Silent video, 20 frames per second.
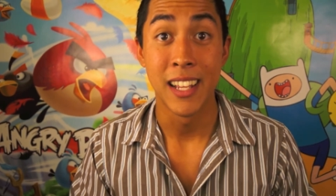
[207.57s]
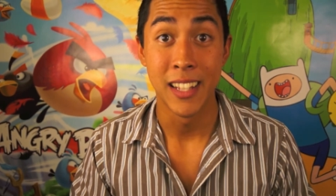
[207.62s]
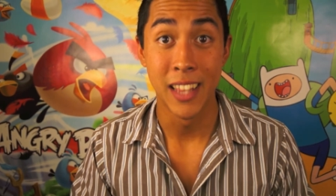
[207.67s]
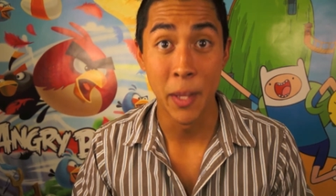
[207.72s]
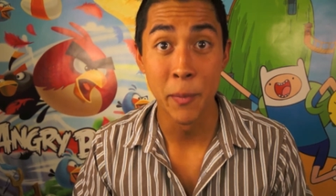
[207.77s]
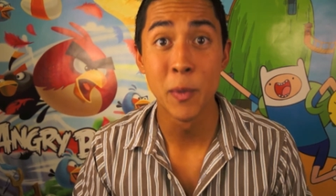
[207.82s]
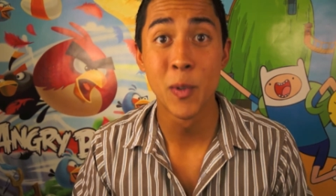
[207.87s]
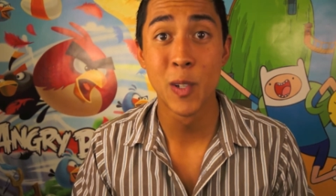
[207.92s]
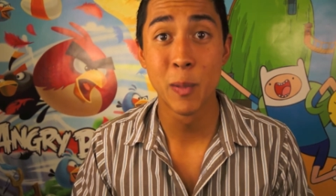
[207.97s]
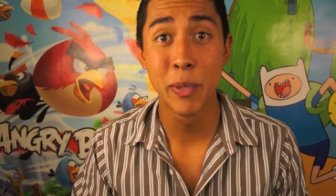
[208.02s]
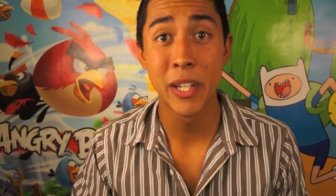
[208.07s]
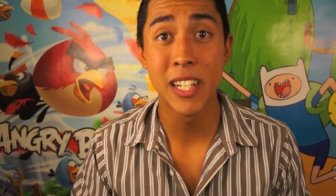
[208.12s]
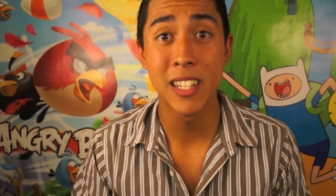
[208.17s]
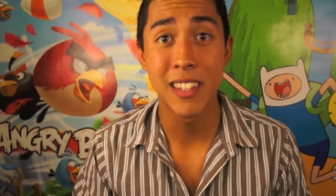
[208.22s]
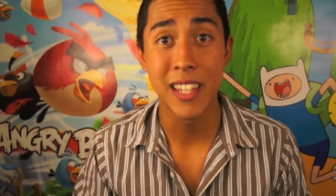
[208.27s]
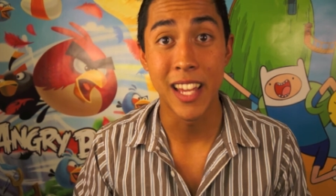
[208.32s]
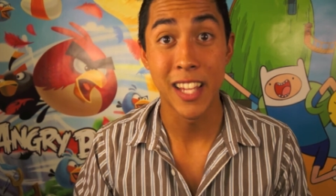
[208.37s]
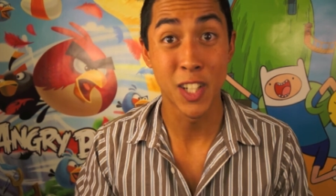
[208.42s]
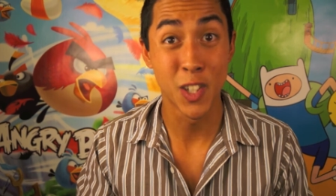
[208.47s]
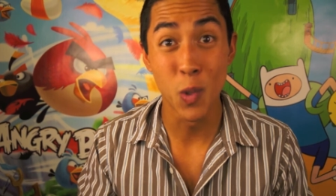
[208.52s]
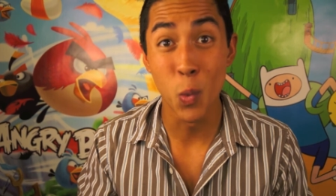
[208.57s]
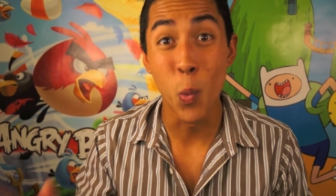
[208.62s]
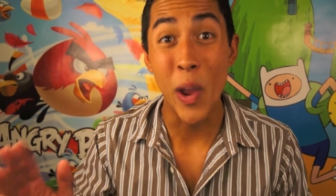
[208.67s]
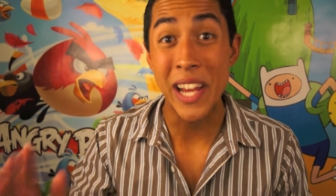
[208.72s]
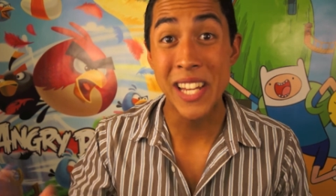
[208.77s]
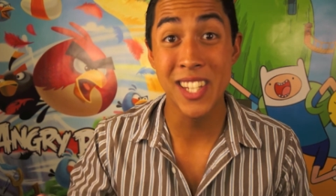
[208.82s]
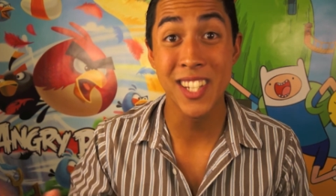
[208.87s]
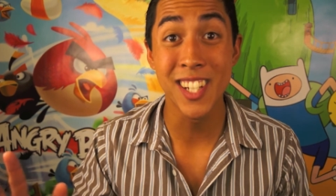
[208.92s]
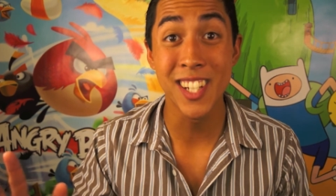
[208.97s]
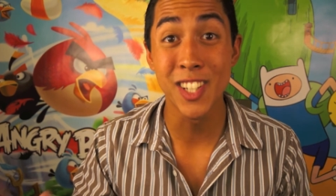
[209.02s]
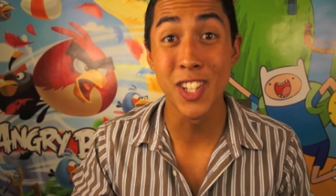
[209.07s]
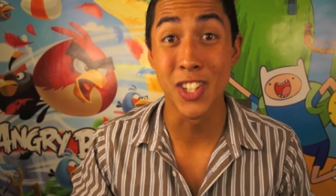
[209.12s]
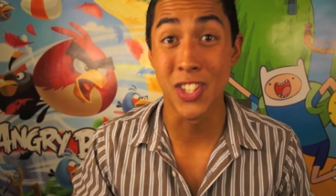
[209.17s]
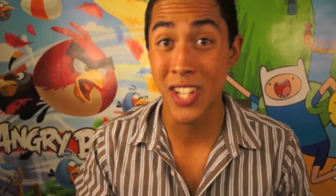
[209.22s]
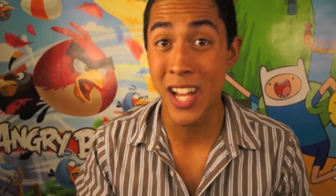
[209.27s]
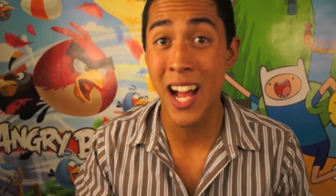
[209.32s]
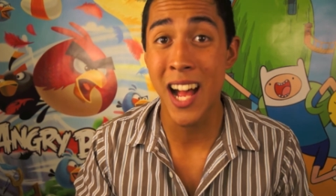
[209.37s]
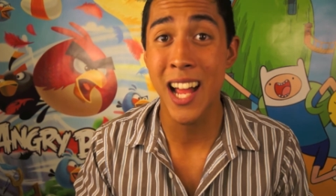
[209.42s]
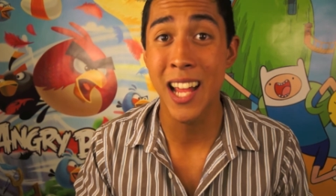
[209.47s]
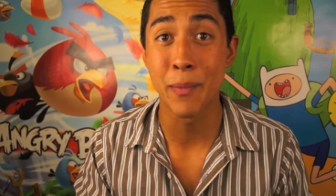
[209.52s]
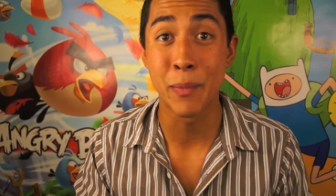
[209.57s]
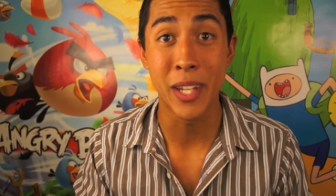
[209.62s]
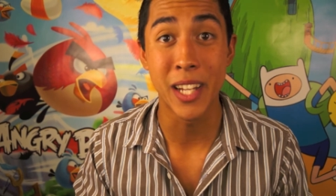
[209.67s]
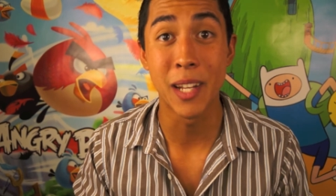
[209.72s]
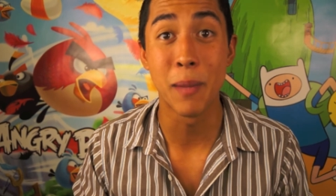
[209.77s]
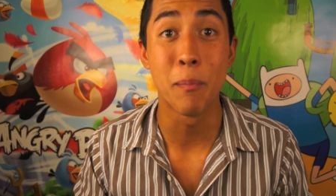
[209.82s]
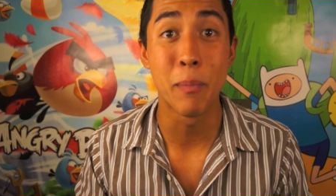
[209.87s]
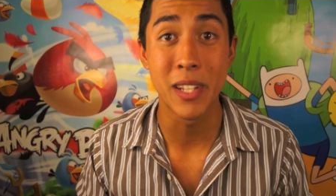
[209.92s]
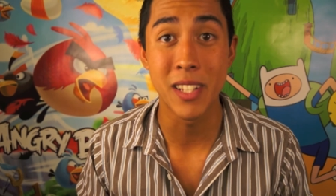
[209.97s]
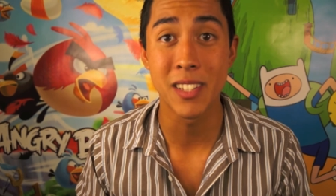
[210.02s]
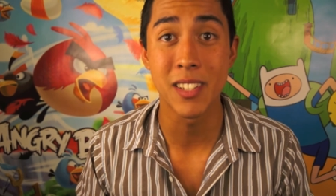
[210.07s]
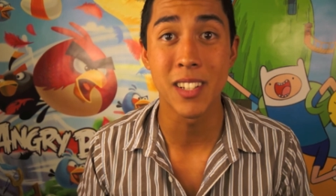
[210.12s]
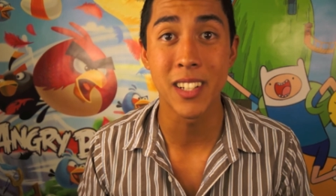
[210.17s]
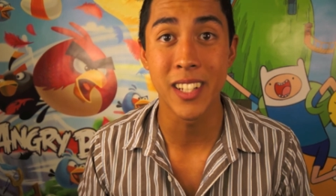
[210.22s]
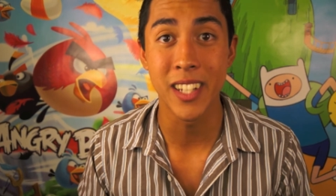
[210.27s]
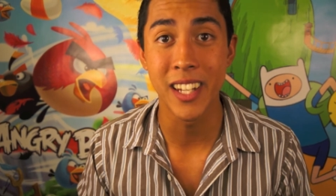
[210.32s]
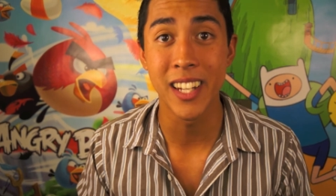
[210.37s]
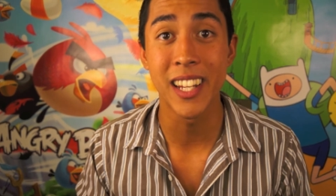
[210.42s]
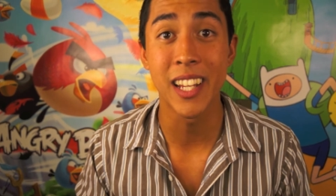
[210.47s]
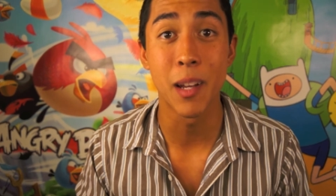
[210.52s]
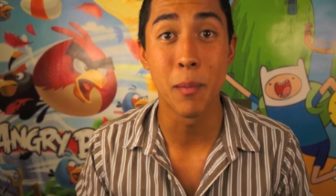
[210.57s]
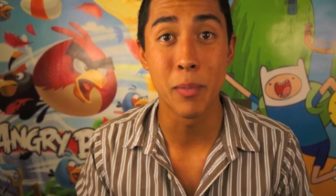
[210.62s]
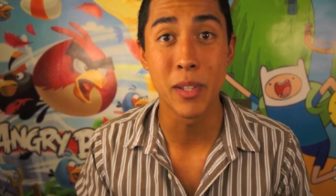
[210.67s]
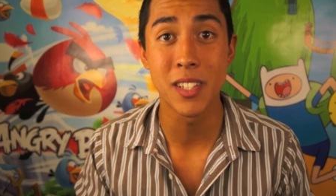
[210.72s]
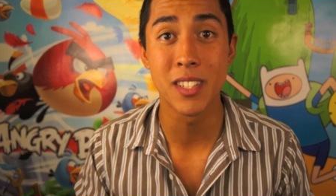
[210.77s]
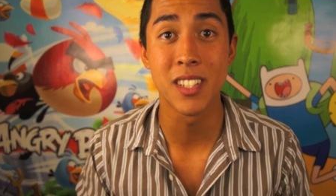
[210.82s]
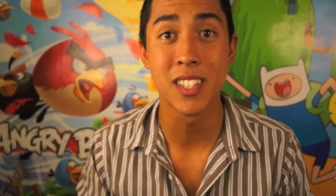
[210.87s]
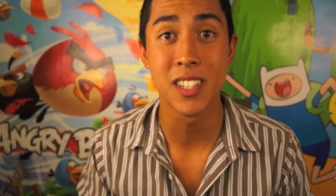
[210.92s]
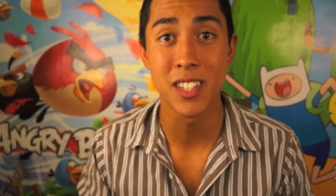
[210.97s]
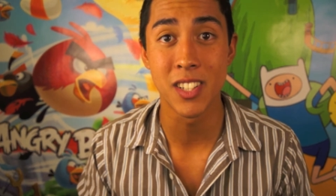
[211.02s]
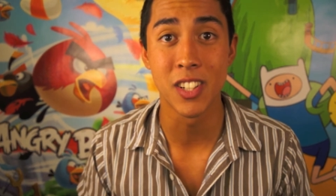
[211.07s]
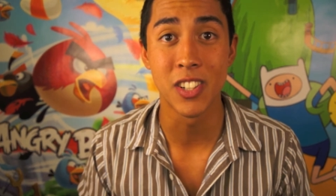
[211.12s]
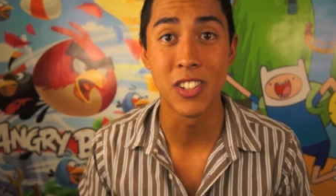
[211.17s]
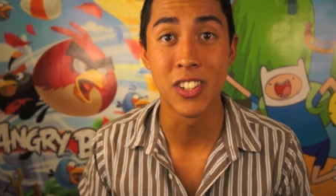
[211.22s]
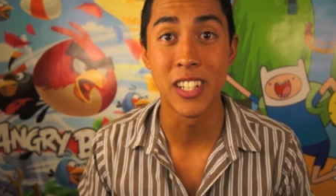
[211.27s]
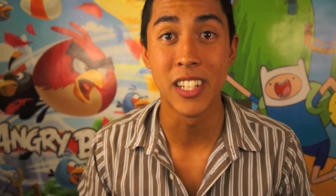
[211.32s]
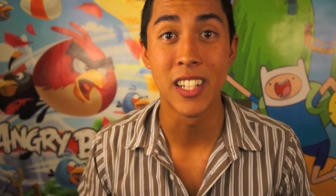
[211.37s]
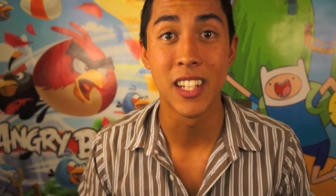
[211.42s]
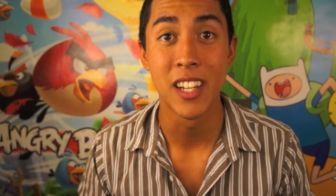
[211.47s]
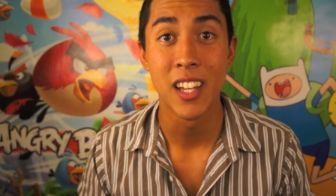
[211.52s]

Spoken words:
Let me repeat that. You're wasting your time getting a business degree.